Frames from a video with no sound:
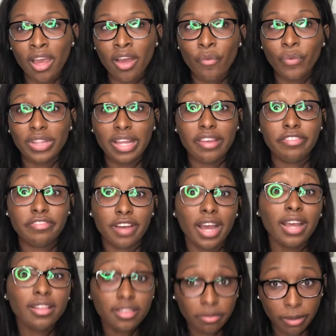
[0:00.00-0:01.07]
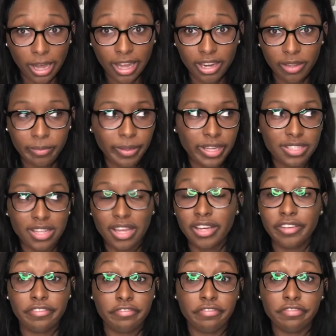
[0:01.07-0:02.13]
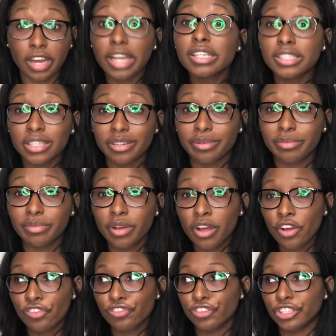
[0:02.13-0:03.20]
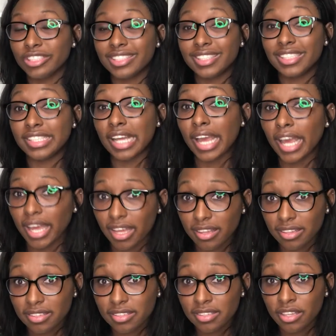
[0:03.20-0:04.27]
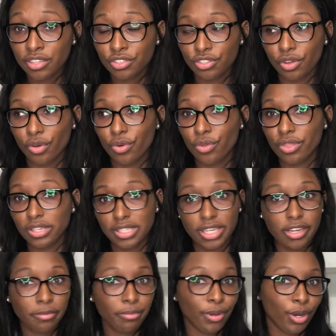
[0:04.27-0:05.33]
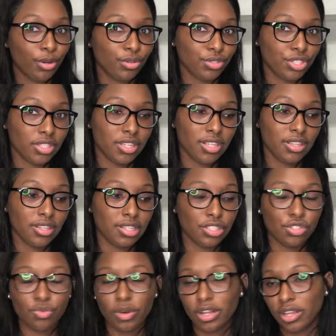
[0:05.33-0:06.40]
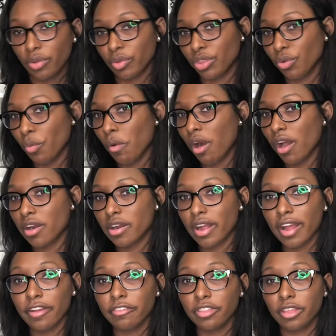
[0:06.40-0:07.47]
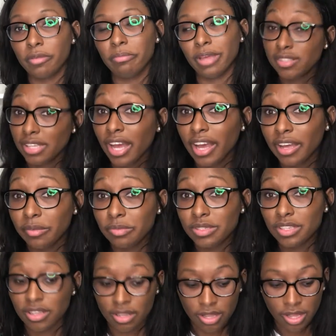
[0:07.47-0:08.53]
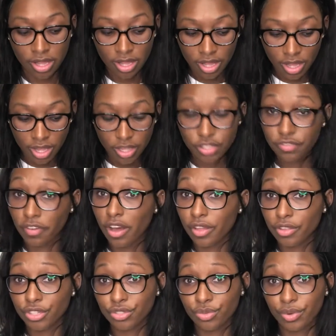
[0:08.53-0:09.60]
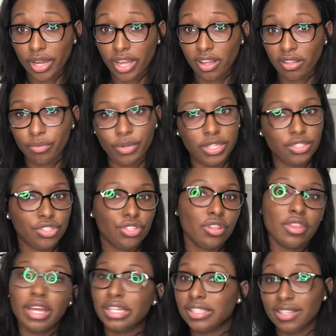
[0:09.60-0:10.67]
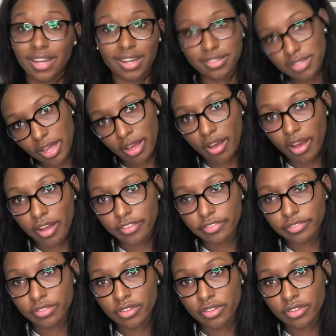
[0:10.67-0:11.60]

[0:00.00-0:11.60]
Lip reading: When they find the body, because they couldn't find him for days, so the decomposition, the swelling with the water, everything, except his father's ring, which they did not take off.